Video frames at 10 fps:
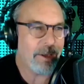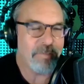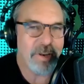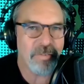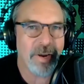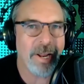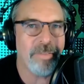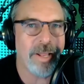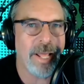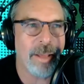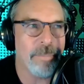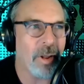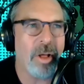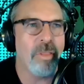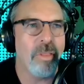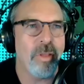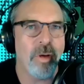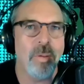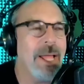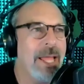I've never had that happen. Although
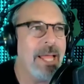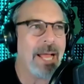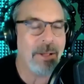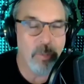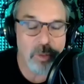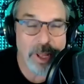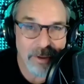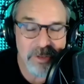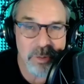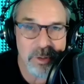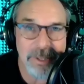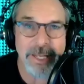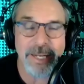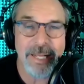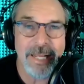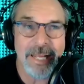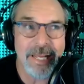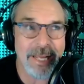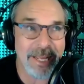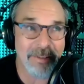I will have to admit,
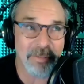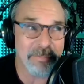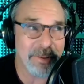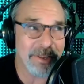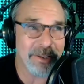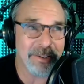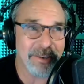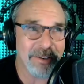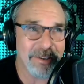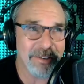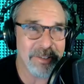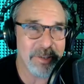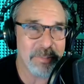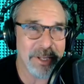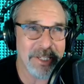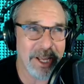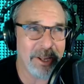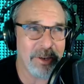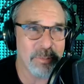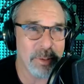I haven't been to a
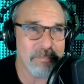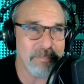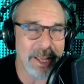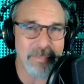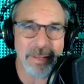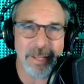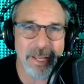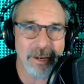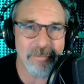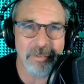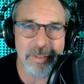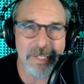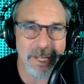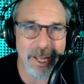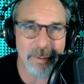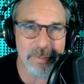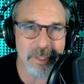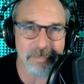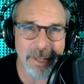McDonald's but maybe a handful of times in the